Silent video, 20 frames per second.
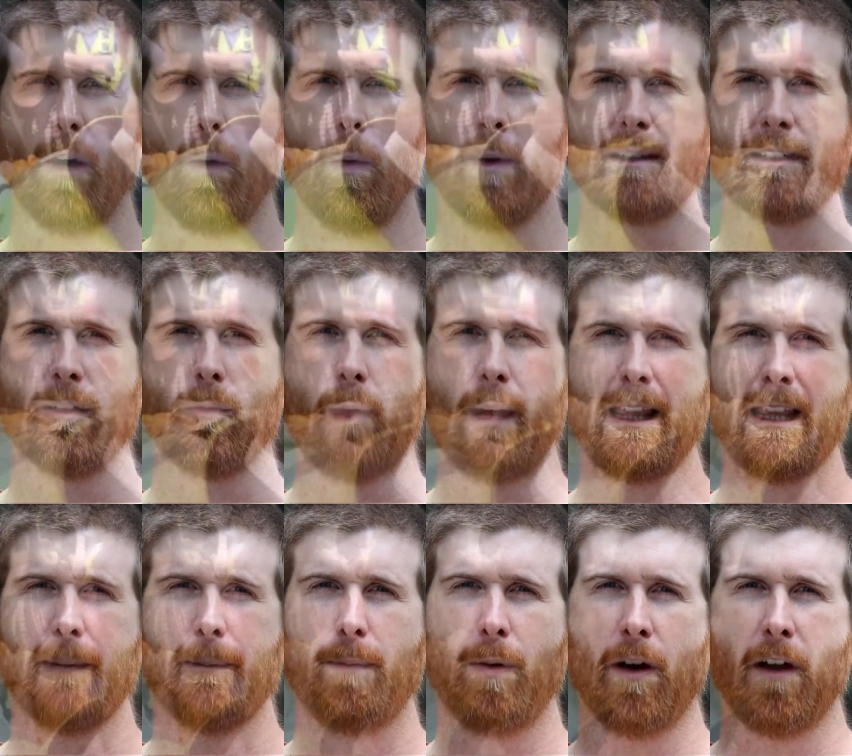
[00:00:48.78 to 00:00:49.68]
was that
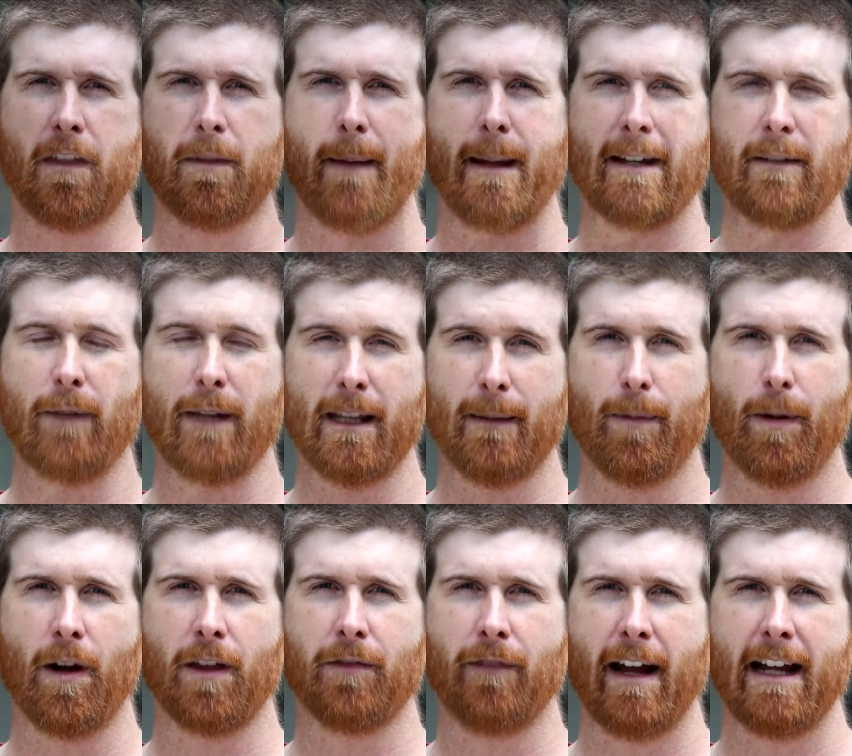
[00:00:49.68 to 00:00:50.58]
when the
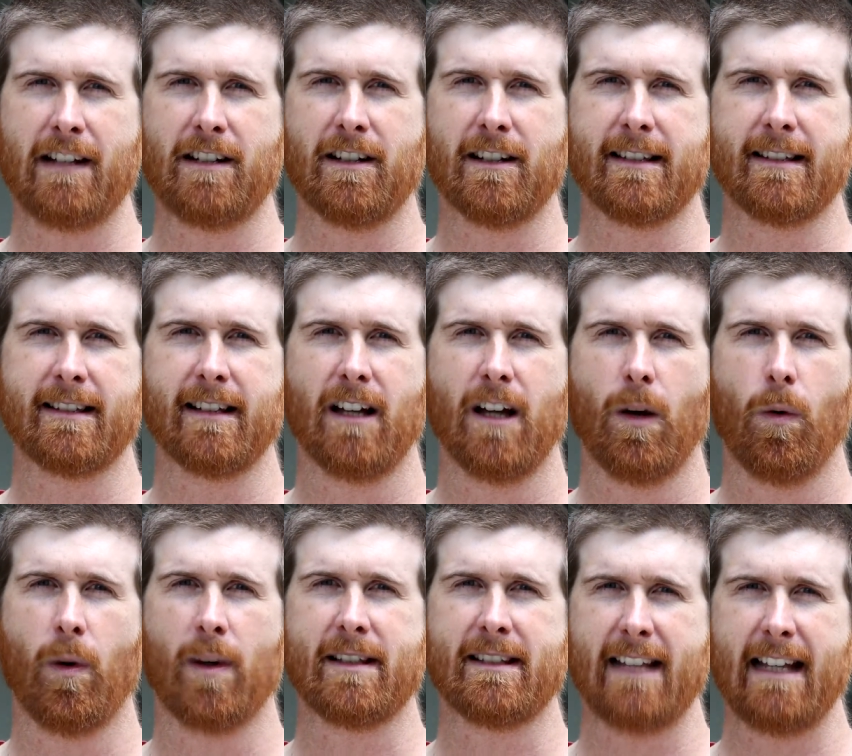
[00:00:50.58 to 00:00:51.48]
Perth Rangers
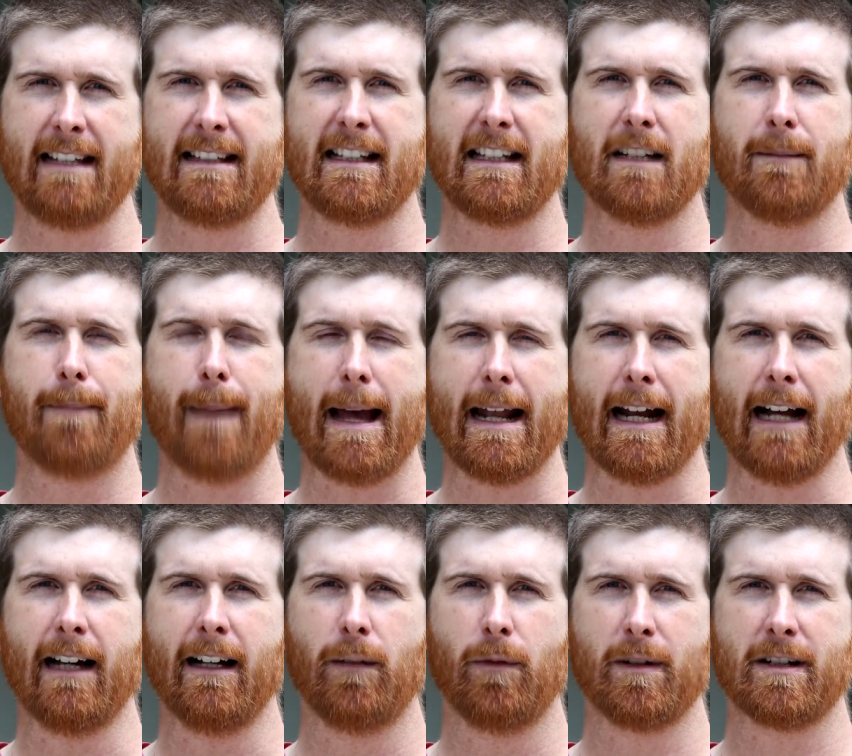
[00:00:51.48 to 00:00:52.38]
were seizing the
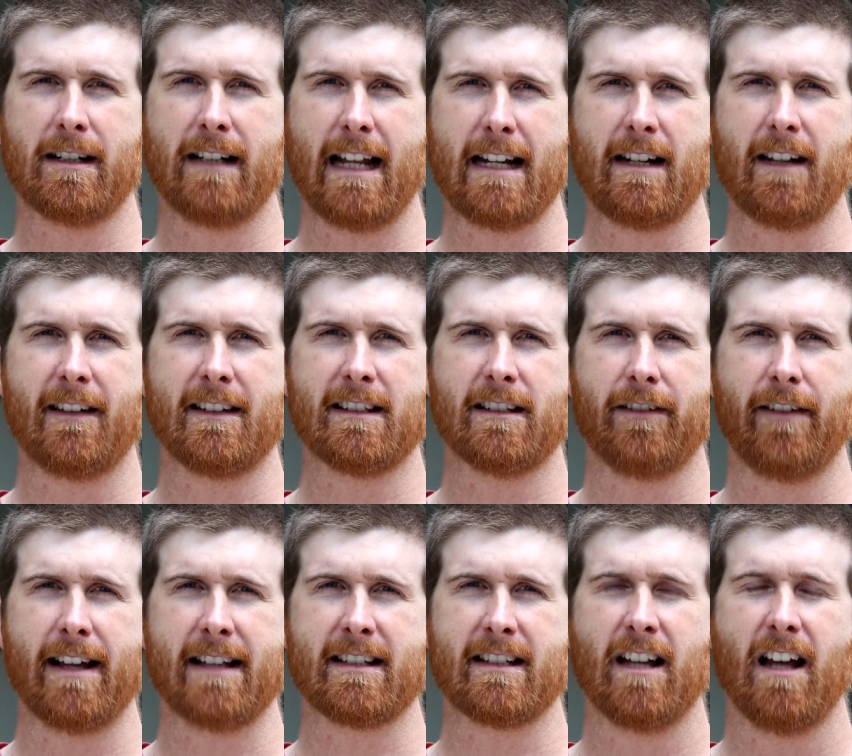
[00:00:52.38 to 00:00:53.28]
banner, which led to this
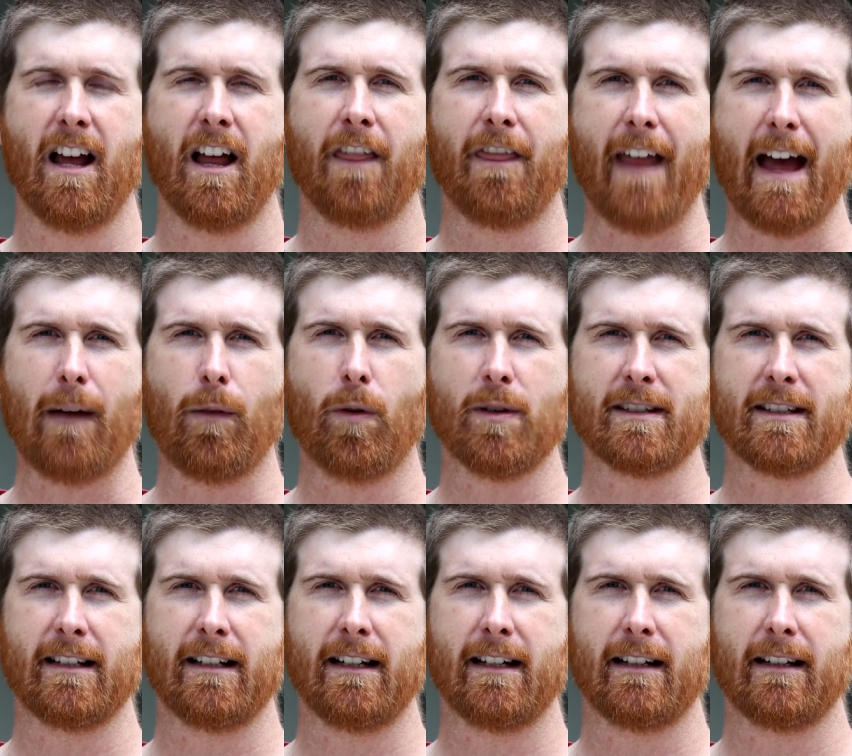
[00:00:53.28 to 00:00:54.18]
arrest, that
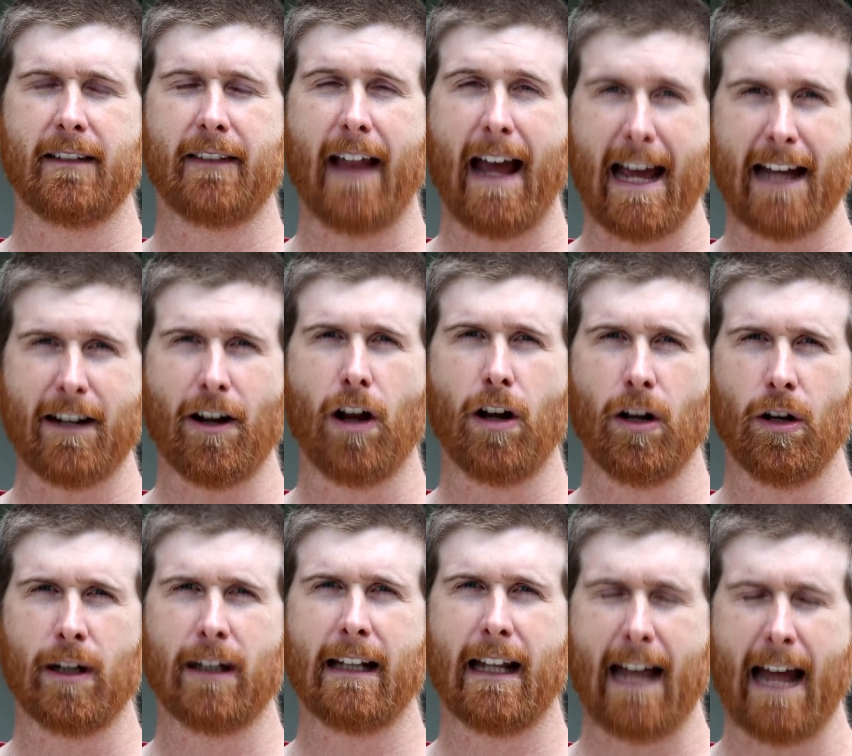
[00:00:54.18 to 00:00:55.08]
wasn't, they had no
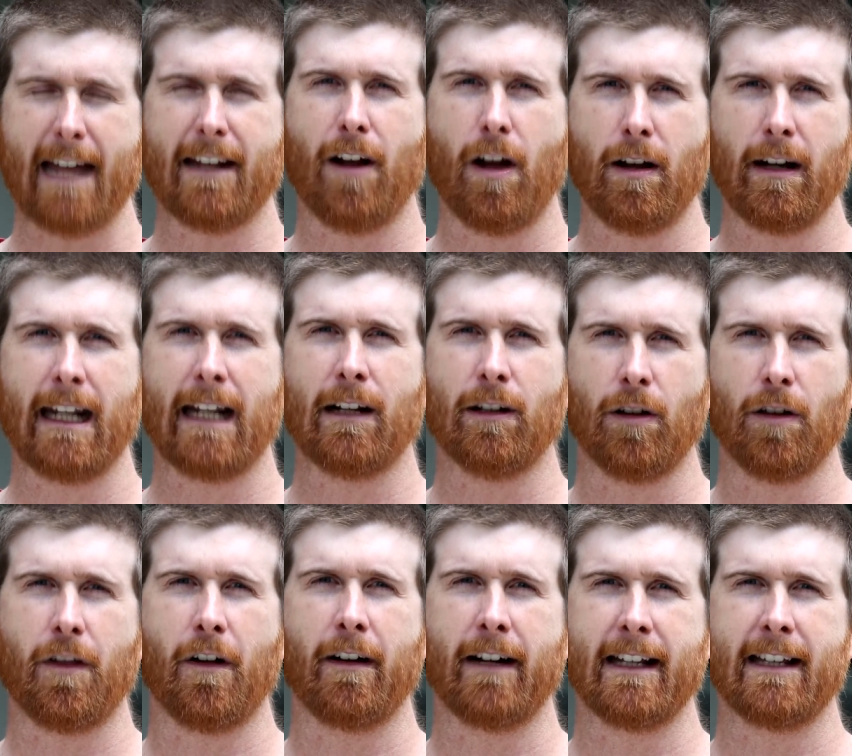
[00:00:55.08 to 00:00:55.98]
legal
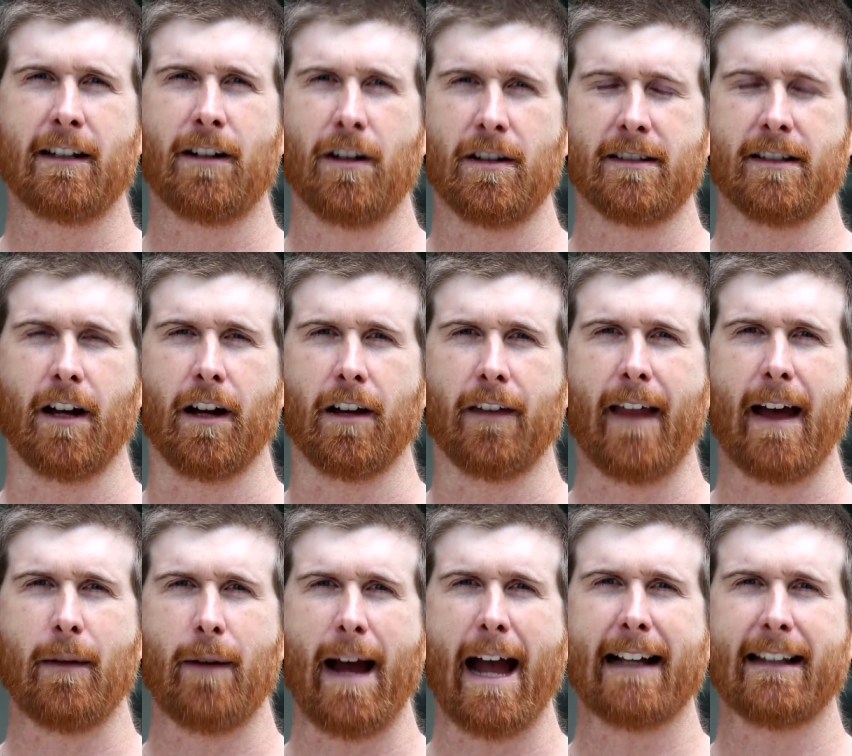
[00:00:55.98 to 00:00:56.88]
authority to do so.
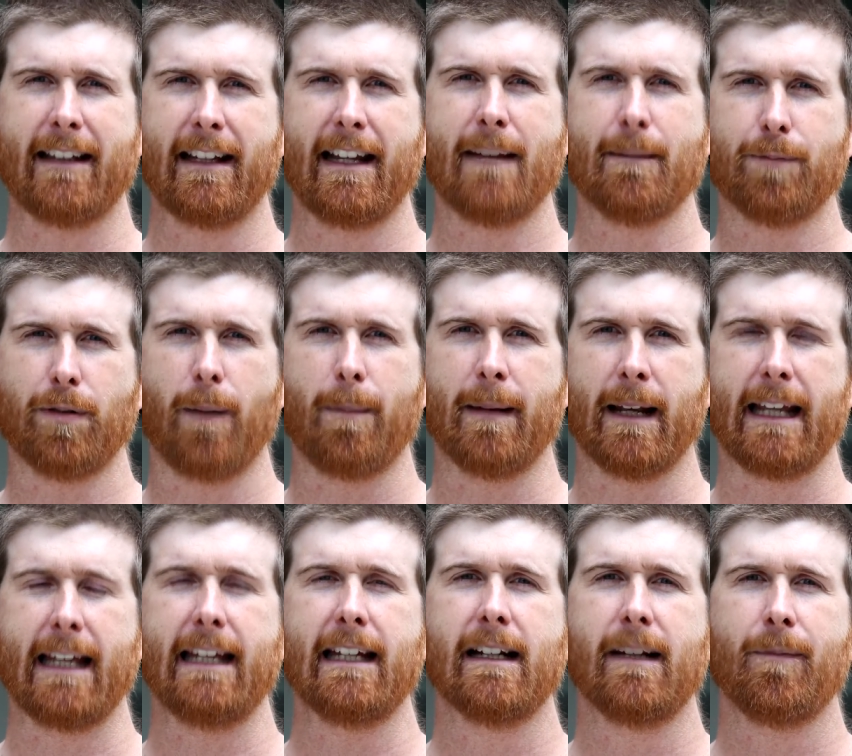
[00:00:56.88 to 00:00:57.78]
They were acting
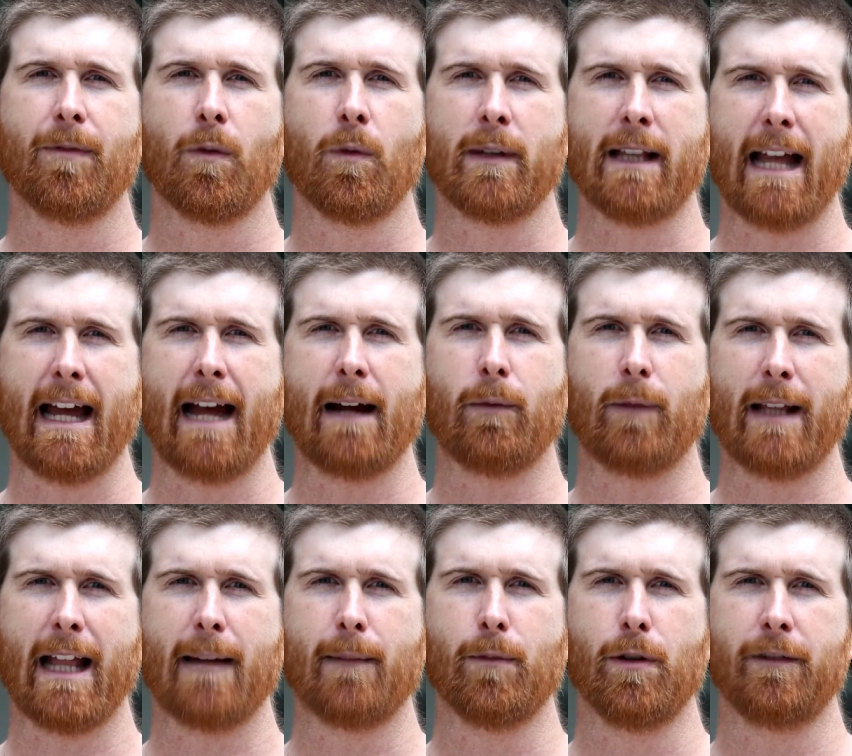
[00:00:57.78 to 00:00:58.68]
improperly when
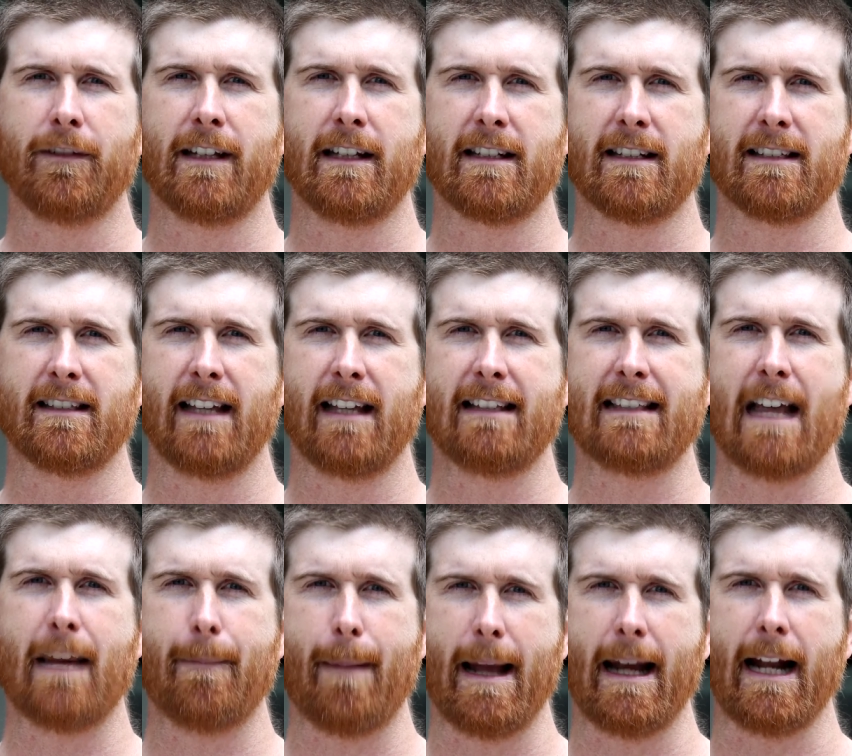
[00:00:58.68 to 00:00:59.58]
they moved in to seize
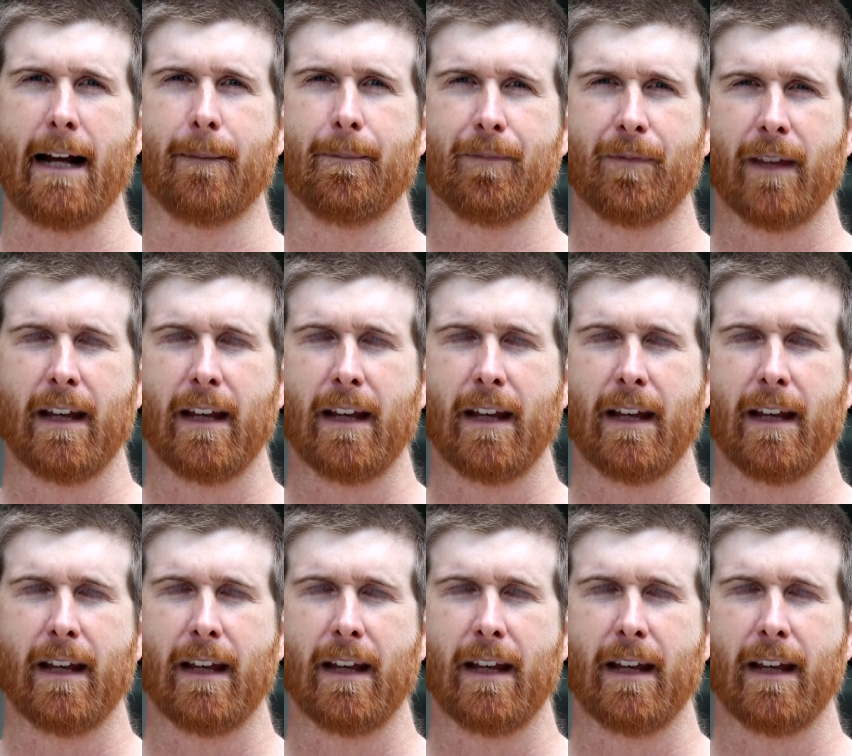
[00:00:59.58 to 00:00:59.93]
that banner.